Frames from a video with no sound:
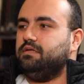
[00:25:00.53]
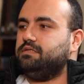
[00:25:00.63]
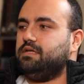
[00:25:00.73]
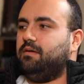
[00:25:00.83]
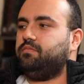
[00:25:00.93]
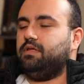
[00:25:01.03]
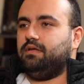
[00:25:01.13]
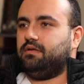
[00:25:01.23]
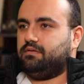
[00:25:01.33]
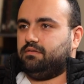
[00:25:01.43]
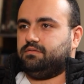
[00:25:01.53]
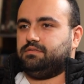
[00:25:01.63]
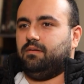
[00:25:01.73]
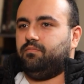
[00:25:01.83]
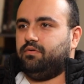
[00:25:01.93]
some
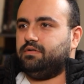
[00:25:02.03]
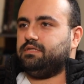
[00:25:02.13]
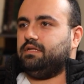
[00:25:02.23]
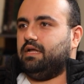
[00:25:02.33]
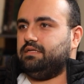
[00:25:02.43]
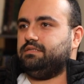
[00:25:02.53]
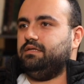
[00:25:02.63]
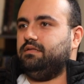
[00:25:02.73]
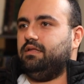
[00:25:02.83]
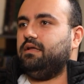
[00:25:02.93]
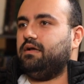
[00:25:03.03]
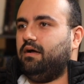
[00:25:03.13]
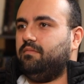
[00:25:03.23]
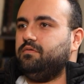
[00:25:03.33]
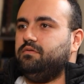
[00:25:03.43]
person I see, they
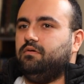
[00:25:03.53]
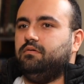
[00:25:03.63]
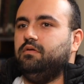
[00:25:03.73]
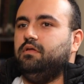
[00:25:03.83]
come, you know,